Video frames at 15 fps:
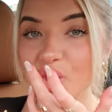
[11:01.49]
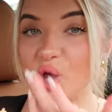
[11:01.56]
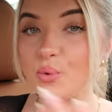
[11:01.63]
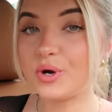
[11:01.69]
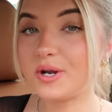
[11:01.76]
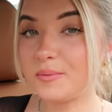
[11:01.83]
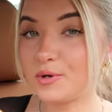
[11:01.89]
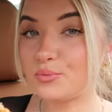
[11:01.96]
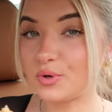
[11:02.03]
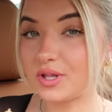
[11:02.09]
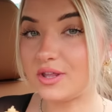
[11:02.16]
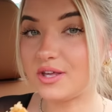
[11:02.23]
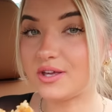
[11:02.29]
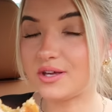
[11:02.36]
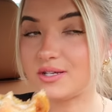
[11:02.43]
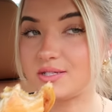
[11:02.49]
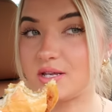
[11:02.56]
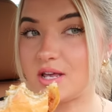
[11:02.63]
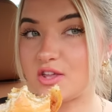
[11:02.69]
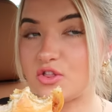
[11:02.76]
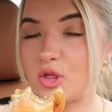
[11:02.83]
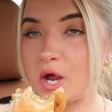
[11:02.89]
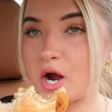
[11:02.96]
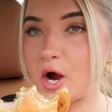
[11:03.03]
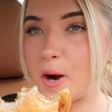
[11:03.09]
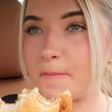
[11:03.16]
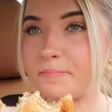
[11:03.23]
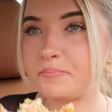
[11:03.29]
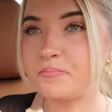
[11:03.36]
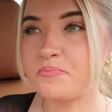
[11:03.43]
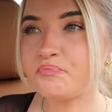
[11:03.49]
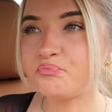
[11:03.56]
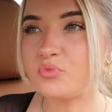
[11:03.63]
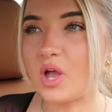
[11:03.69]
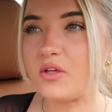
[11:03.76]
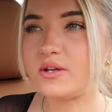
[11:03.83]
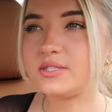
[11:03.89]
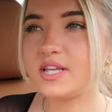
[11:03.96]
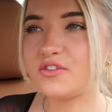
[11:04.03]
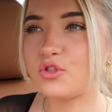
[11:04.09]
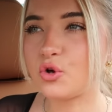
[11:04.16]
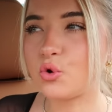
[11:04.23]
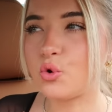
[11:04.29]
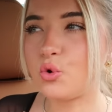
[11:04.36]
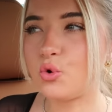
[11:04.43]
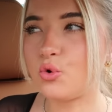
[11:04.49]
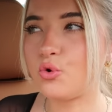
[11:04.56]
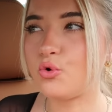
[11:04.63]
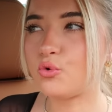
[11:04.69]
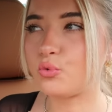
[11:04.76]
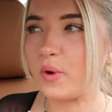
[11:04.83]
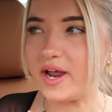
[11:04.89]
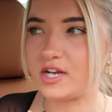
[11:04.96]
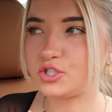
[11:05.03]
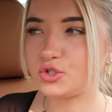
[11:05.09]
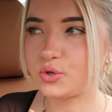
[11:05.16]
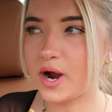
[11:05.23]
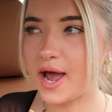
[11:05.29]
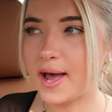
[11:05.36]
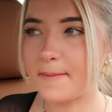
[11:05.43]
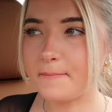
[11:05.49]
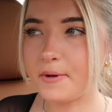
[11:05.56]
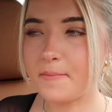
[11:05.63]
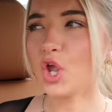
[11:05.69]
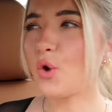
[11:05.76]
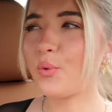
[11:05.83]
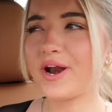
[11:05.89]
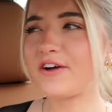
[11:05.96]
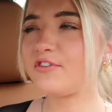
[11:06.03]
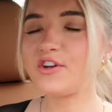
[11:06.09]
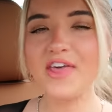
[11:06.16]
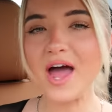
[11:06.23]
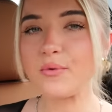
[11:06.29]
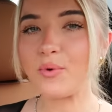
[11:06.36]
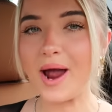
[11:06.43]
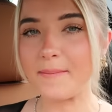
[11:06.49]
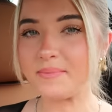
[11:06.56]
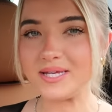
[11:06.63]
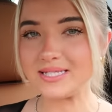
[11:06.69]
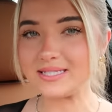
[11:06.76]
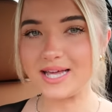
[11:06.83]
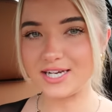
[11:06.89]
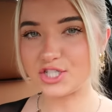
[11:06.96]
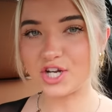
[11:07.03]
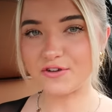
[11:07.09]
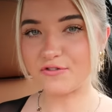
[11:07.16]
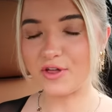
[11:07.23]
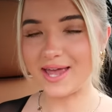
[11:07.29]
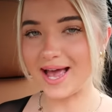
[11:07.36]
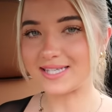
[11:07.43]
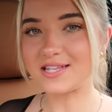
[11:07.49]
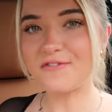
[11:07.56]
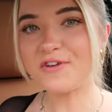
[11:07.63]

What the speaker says: It would have been really good to get their, I think it's like the cool ranch wrap, whatever that wrap is that Chick-fil-A has.